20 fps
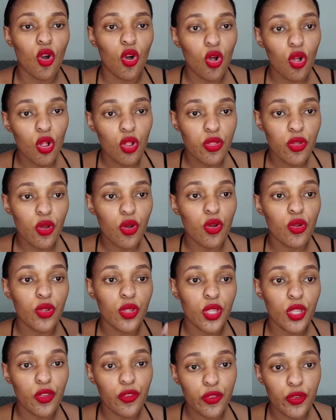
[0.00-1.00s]
although
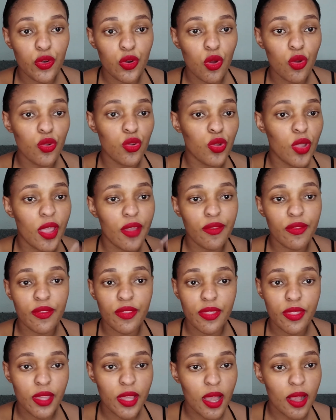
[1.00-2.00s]
if you know you have
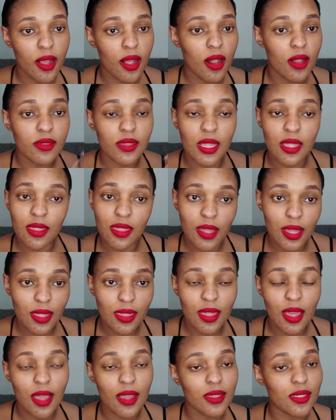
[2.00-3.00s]
thicker calves and thicker
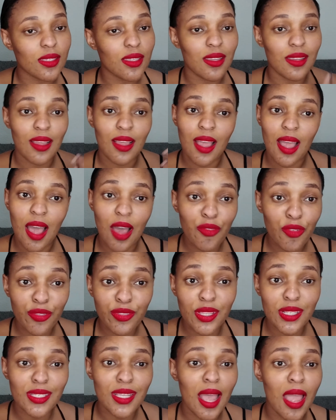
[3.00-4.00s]
thighs, half of
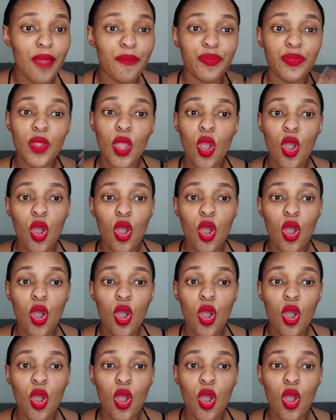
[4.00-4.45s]
the time